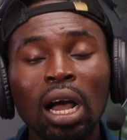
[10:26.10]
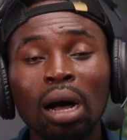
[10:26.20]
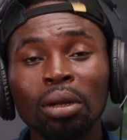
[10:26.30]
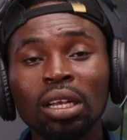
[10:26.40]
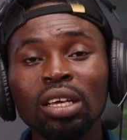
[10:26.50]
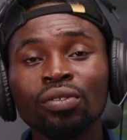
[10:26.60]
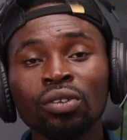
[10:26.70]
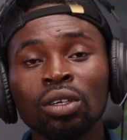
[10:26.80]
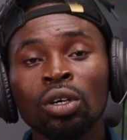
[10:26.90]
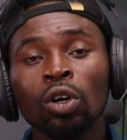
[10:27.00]
I believe
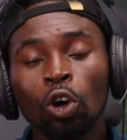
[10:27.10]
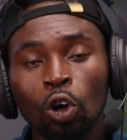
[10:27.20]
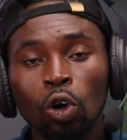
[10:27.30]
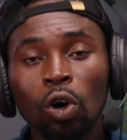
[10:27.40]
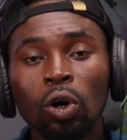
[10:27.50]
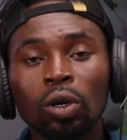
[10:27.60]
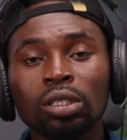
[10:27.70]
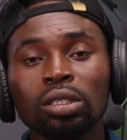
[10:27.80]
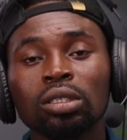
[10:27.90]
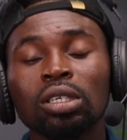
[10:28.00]

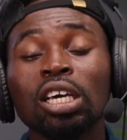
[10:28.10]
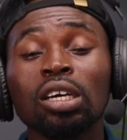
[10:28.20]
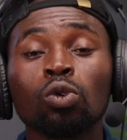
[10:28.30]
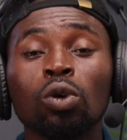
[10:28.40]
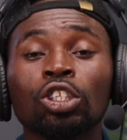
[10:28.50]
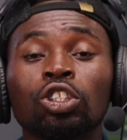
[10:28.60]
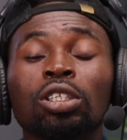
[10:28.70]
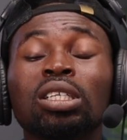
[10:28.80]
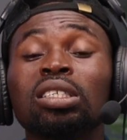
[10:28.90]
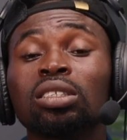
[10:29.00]
God in
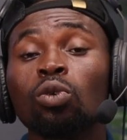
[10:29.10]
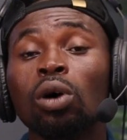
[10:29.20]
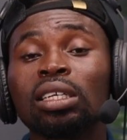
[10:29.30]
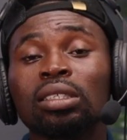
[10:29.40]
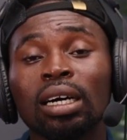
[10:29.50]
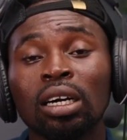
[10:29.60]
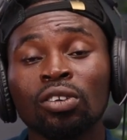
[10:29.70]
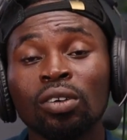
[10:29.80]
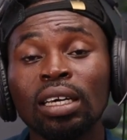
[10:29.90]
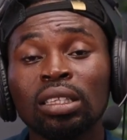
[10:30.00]
question is the one that
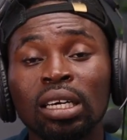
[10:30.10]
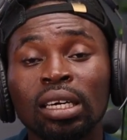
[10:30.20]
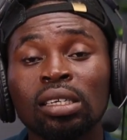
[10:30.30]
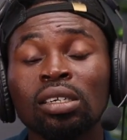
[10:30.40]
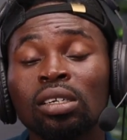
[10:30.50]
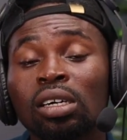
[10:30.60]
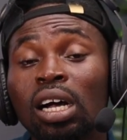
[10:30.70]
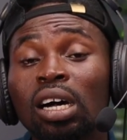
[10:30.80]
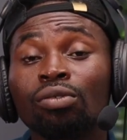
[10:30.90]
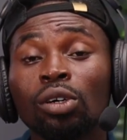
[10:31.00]
created
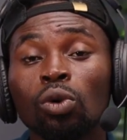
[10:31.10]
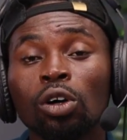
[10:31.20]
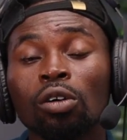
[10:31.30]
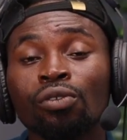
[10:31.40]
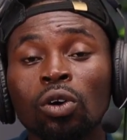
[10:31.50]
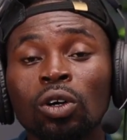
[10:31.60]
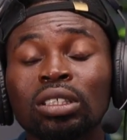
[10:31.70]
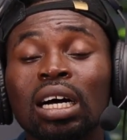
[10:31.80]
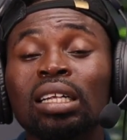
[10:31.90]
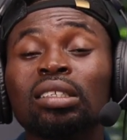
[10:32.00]
every one of
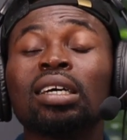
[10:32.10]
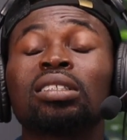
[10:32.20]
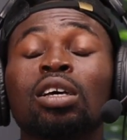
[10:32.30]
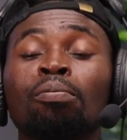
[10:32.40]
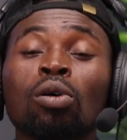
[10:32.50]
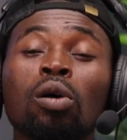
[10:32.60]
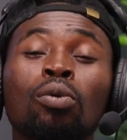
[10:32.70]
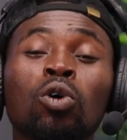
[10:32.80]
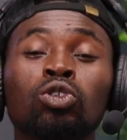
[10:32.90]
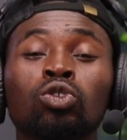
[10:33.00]
us, and there's a
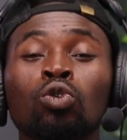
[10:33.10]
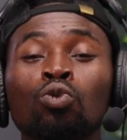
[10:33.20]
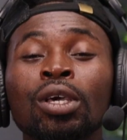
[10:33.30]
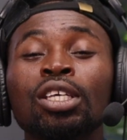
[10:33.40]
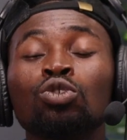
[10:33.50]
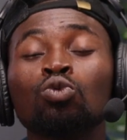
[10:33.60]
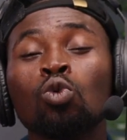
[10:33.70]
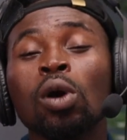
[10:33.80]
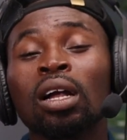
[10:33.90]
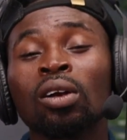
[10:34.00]
purpose to which we
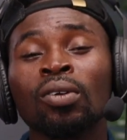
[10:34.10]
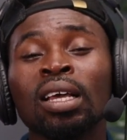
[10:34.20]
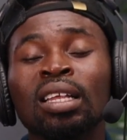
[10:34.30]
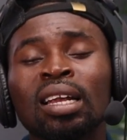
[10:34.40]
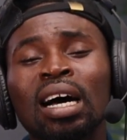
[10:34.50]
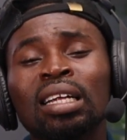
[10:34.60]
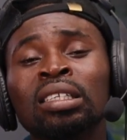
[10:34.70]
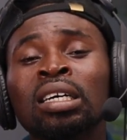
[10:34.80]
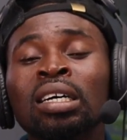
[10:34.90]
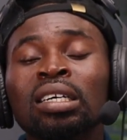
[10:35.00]
were created,
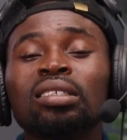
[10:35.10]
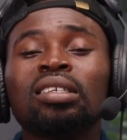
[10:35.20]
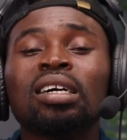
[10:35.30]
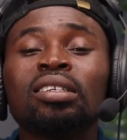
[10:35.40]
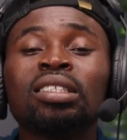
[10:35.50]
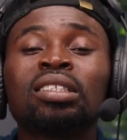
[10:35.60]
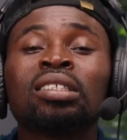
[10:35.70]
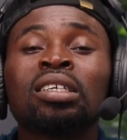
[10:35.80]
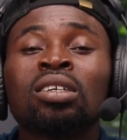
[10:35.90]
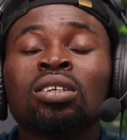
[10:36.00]
and there is